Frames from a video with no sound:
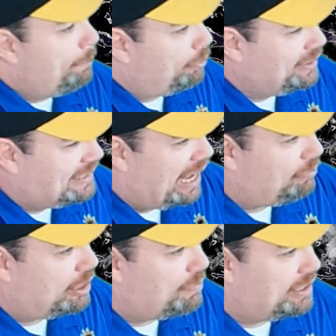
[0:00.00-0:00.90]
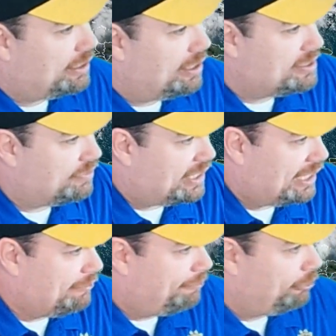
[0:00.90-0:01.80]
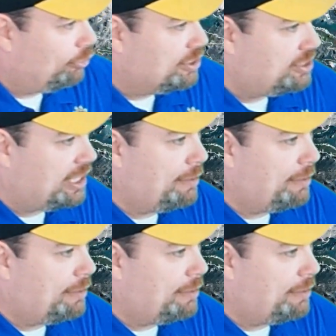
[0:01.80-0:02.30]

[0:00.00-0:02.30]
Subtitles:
predominantly because of the influence and the